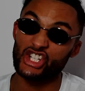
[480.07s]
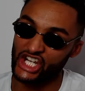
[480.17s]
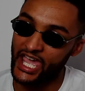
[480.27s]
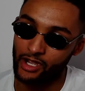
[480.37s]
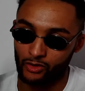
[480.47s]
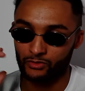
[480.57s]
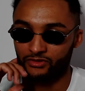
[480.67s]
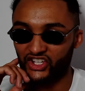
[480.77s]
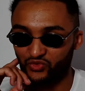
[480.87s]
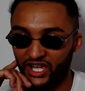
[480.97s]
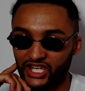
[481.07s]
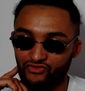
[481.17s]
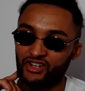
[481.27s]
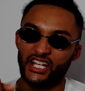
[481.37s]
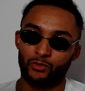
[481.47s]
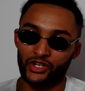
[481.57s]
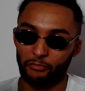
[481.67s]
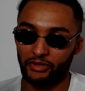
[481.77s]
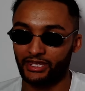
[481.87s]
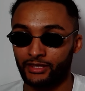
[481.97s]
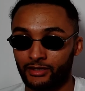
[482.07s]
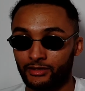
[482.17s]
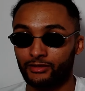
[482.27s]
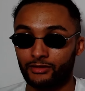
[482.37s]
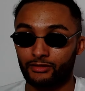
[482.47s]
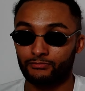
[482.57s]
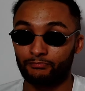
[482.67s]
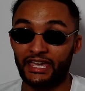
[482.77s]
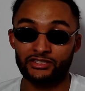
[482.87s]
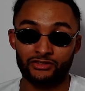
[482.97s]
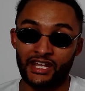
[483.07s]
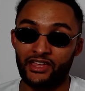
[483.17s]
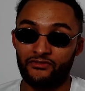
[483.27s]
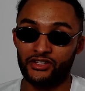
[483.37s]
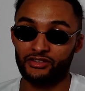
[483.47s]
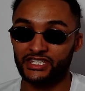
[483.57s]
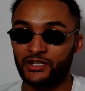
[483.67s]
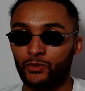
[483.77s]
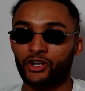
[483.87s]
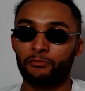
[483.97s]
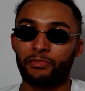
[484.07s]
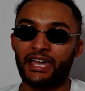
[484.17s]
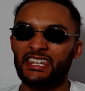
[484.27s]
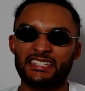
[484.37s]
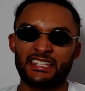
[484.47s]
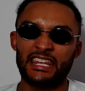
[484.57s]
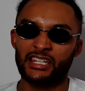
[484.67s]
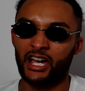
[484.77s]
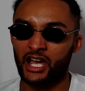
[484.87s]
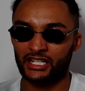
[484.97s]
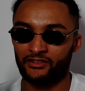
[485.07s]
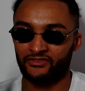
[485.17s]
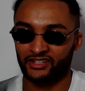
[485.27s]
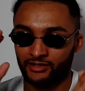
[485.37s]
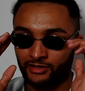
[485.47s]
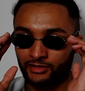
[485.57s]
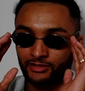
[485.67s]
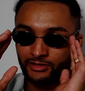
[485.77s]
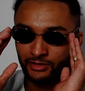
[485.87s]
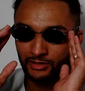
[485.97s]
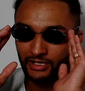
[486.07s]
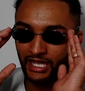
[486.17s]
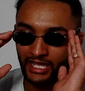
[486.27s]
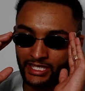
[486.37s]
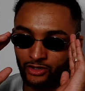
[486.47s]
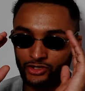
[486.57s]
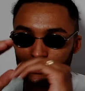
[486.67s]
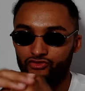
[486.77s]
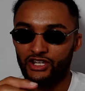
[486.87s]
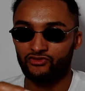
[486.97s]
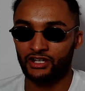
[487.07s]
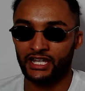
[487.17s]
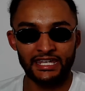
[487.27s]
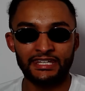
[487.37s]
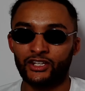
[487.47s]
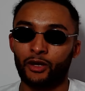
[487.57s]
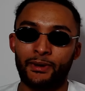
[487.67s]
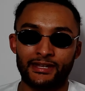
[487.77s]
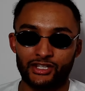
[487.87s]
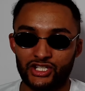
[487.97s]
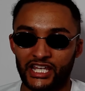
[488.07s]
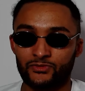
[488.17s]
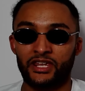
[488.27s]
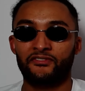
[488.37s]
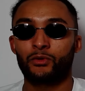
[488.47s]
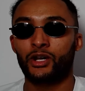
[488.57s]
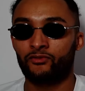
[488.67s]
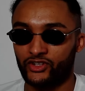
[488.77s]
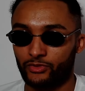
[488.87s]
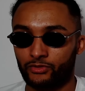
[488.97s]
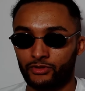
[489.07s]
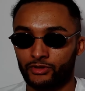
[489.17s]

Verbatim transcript: jail is where he really want to be, based on the evidence. He want to go back. He's he tired of living out here on the streets right now. He need to go back to jail. That's where he feel comfortable.